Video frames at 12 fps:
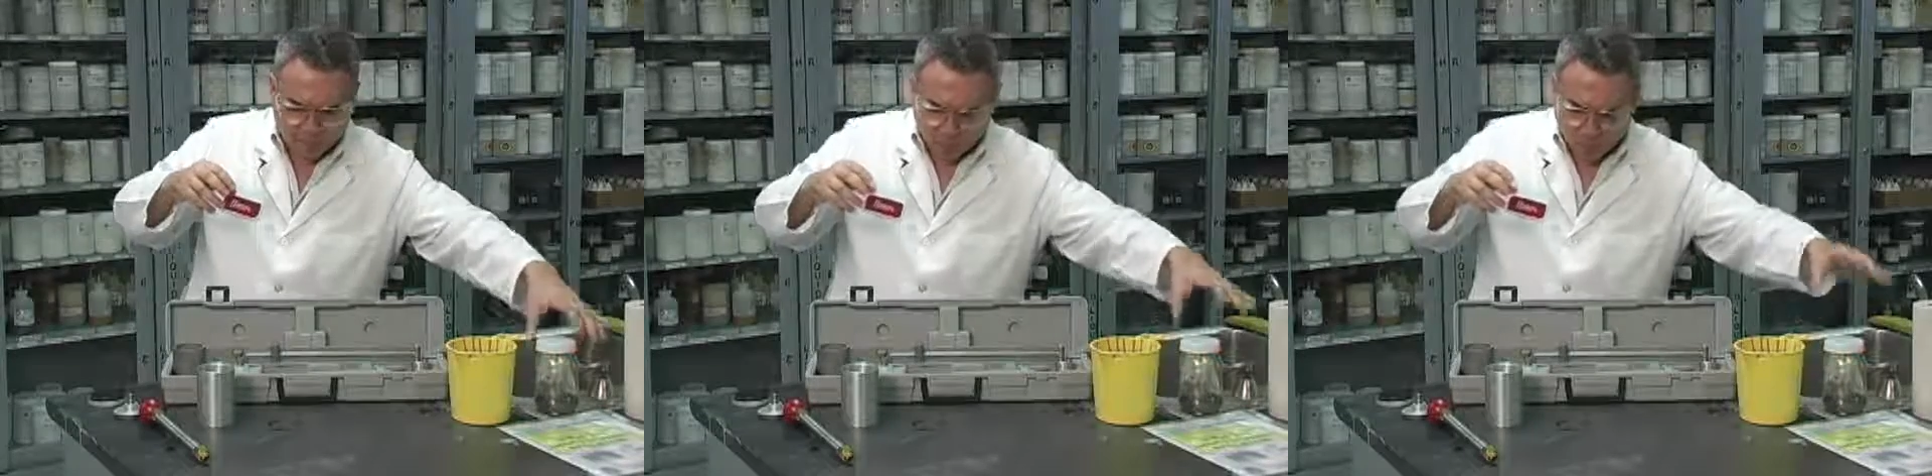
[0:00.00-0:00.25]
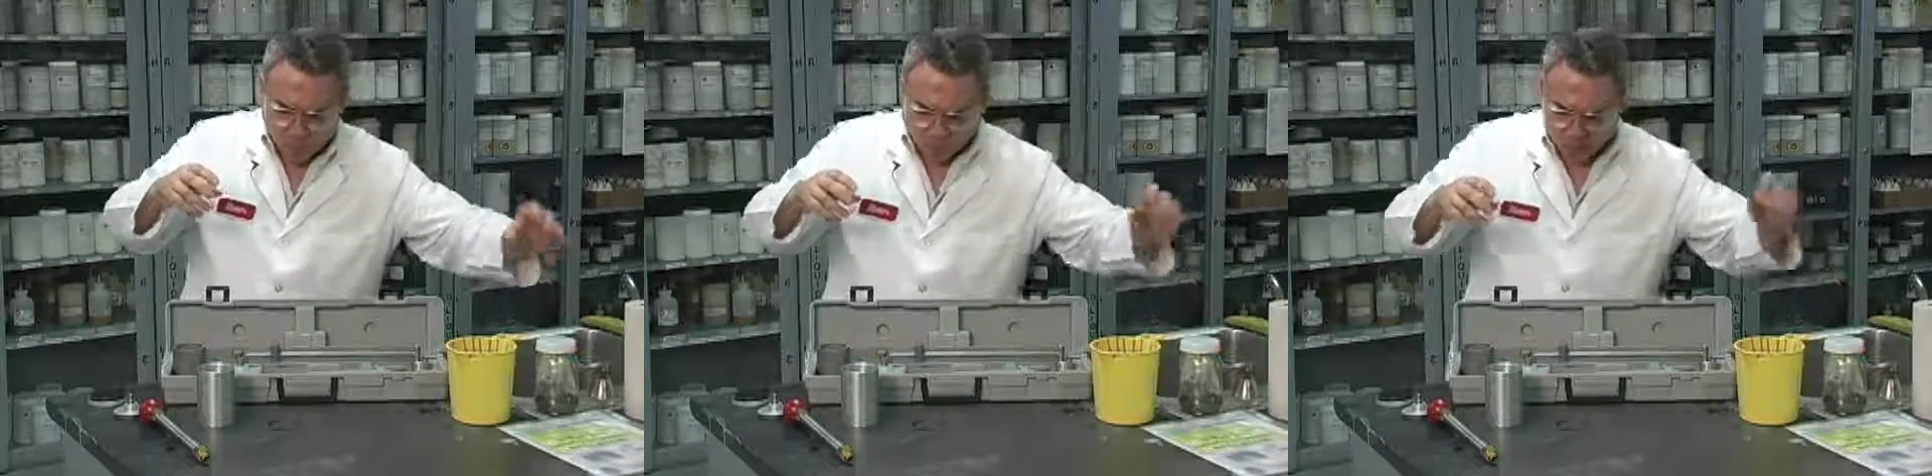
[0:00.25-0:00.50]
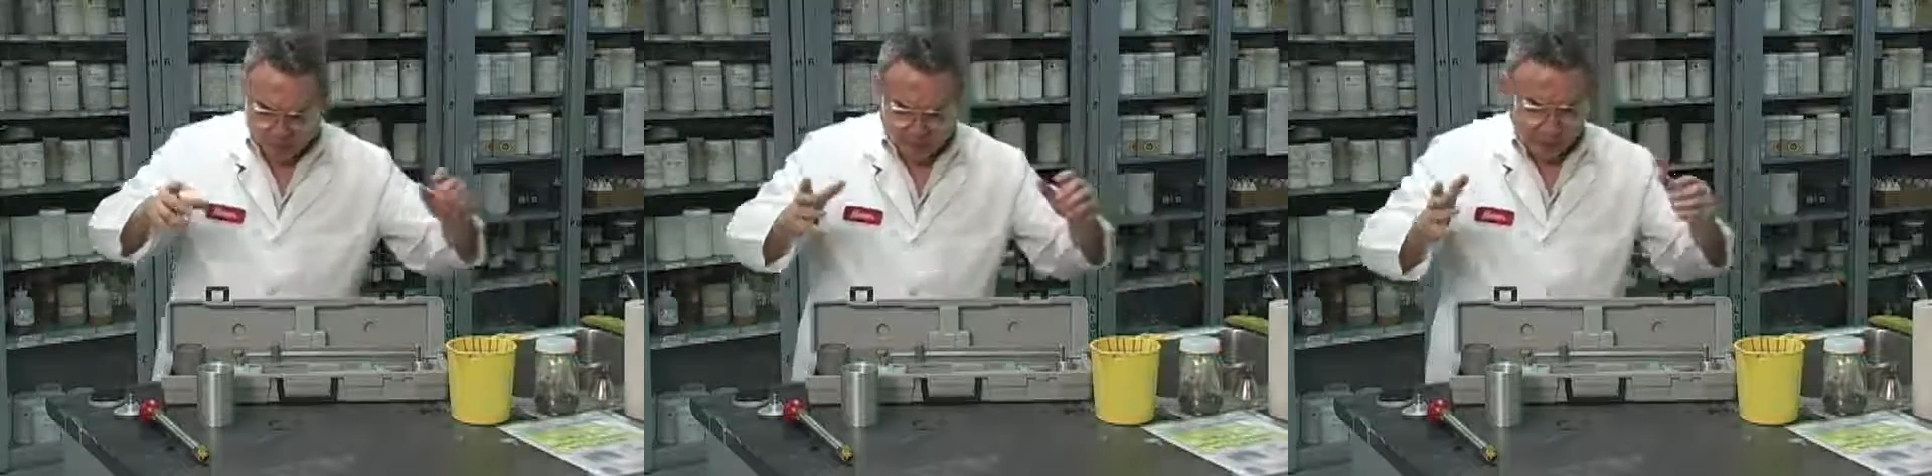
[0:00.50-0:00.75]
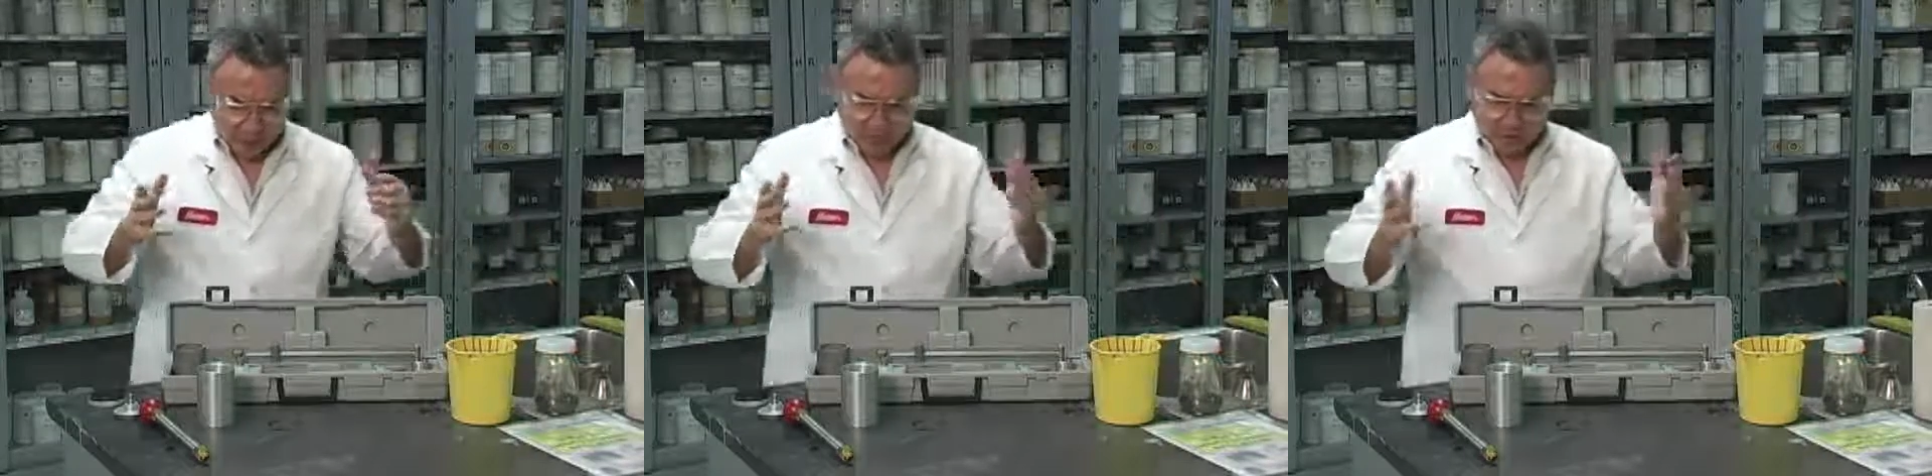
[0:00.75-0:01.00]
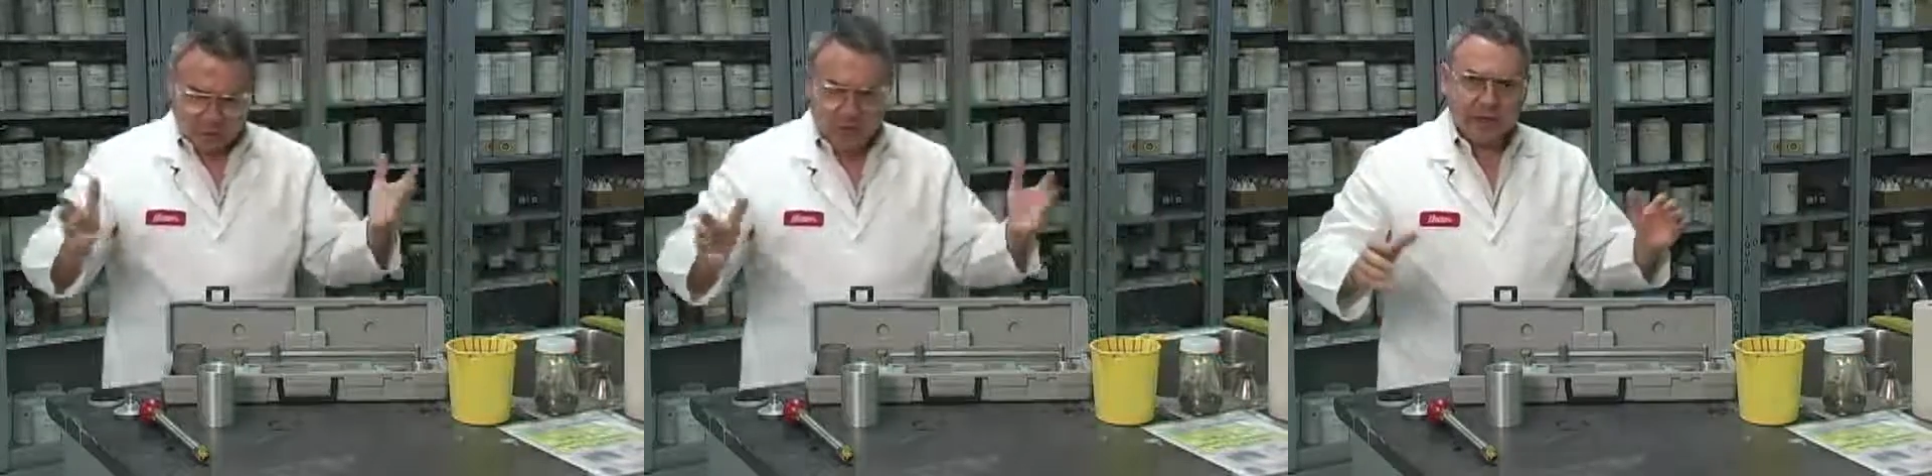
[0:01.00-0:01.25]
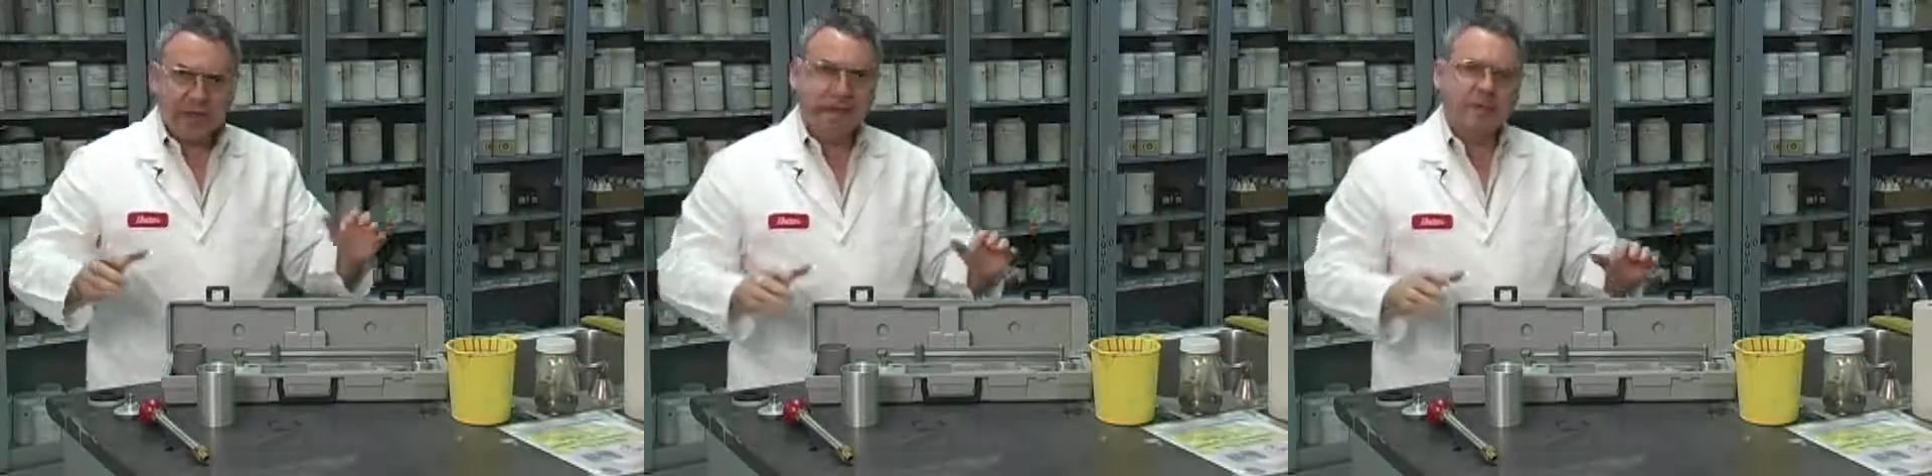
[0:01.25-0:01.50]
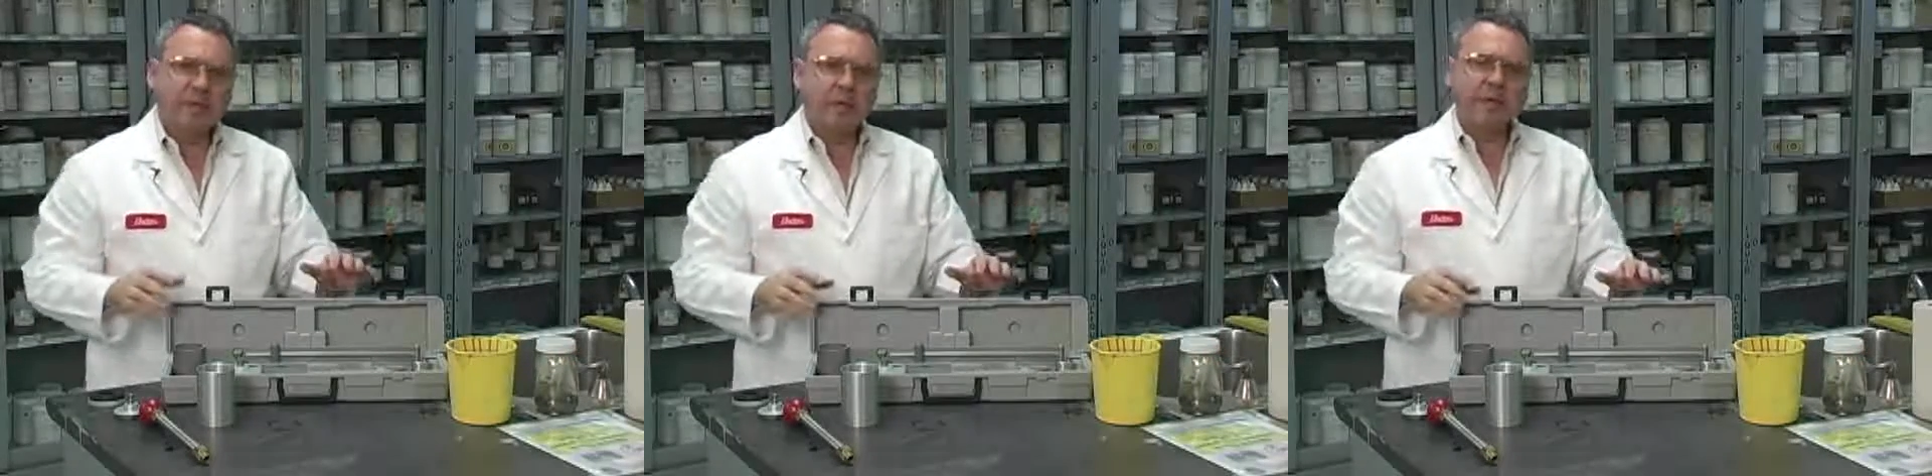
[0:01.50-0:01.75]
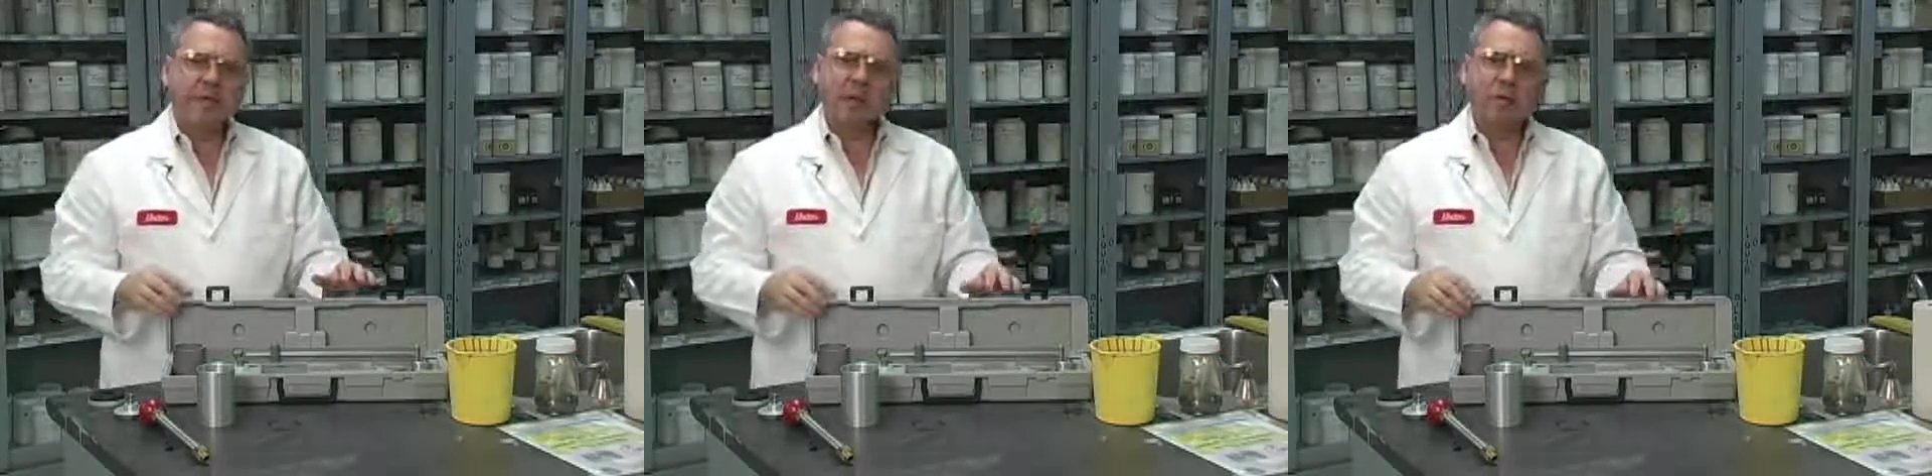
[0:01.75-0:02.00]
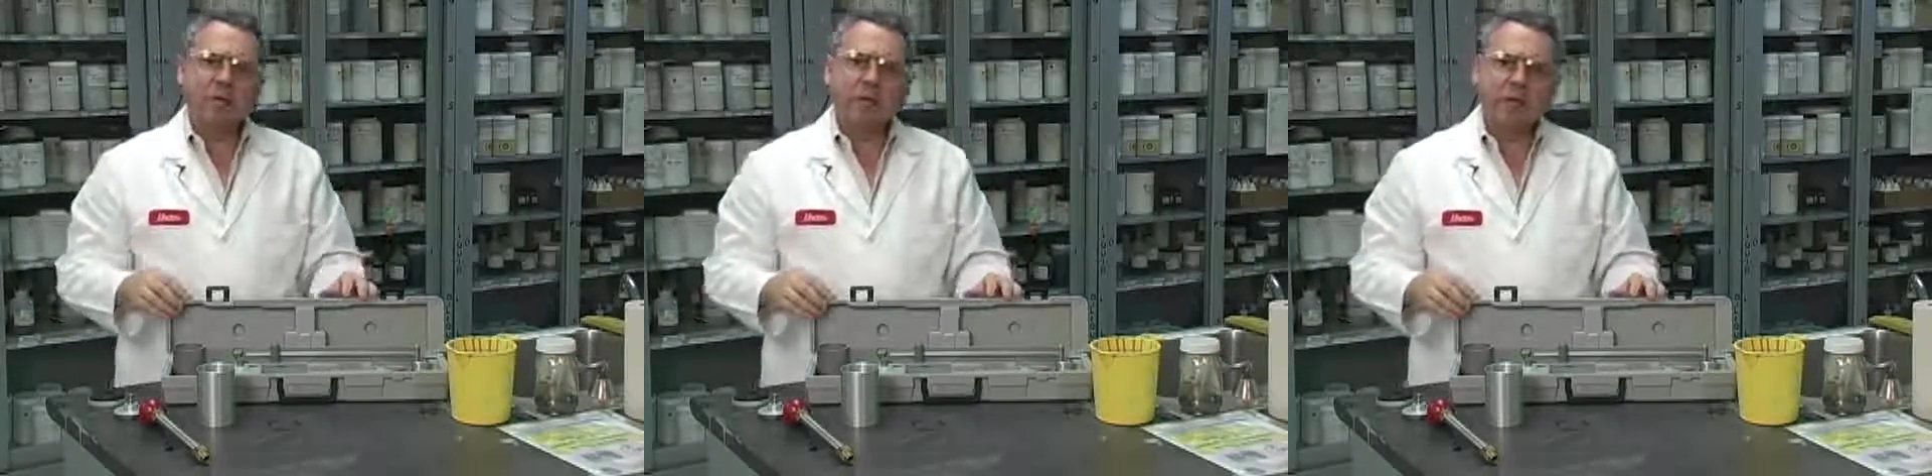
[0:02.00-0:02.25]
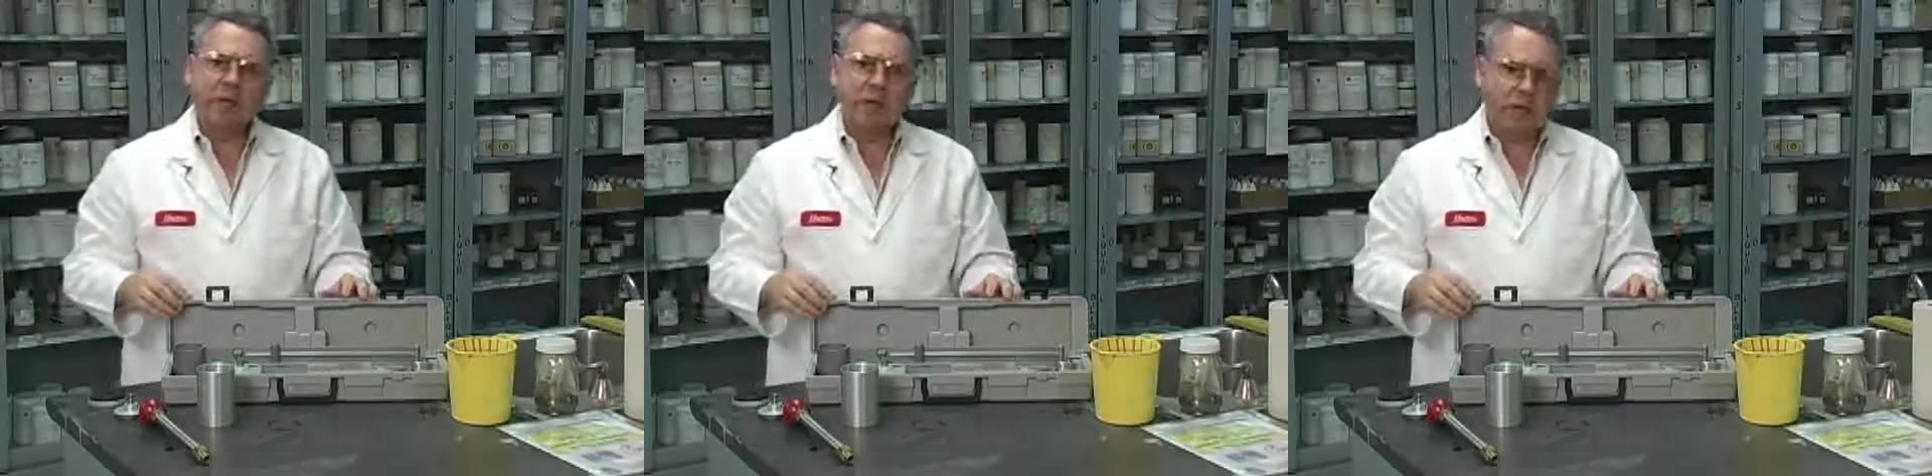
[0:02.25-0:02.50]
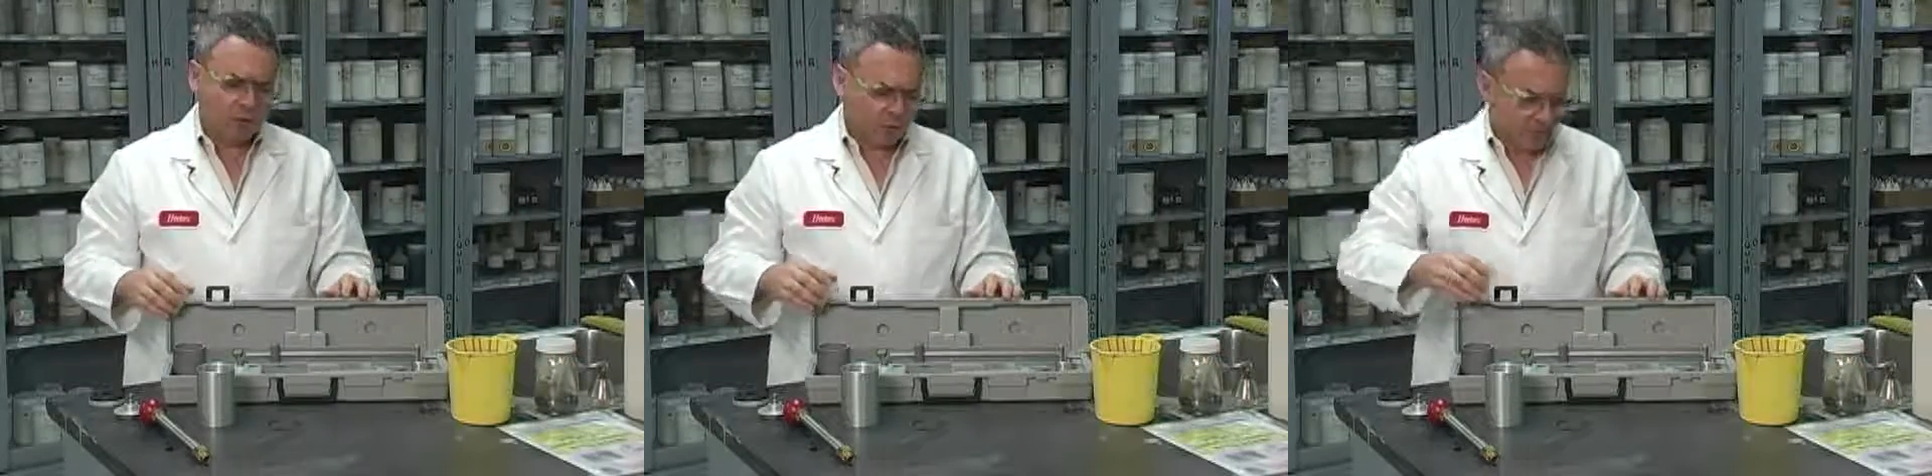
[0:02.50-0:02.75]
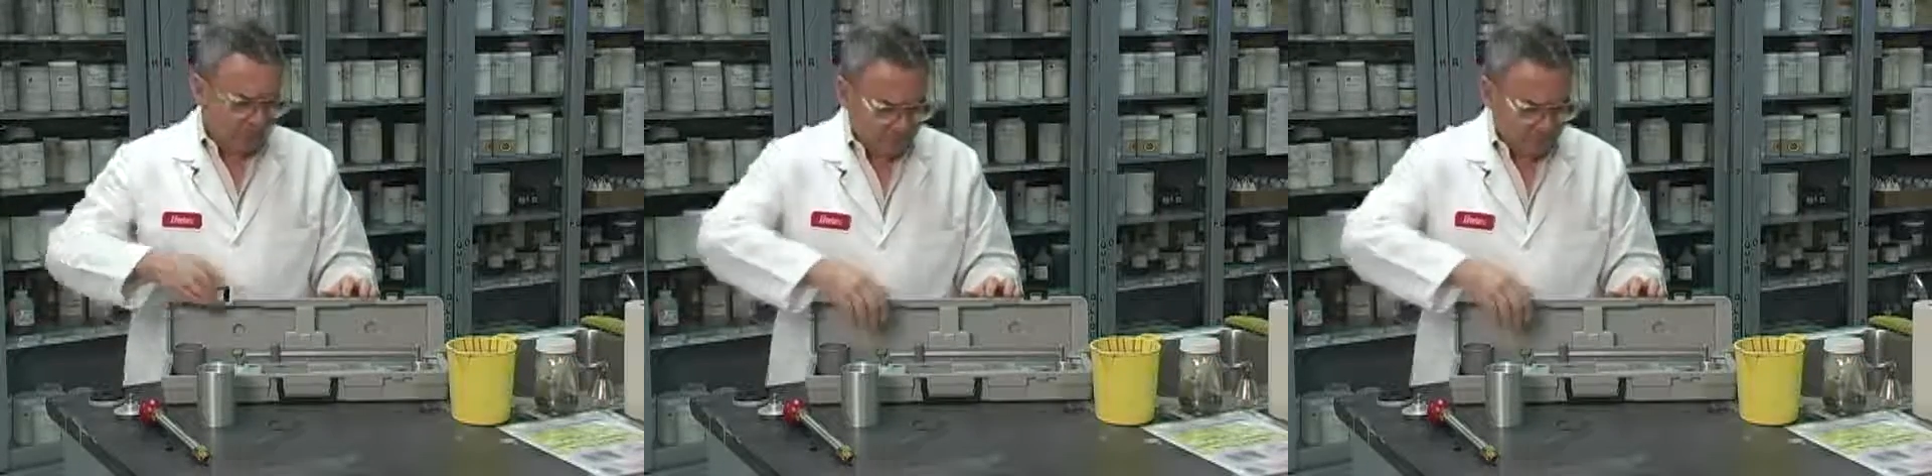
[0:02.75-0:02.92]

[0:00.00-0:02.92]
water. This has been done already in this one,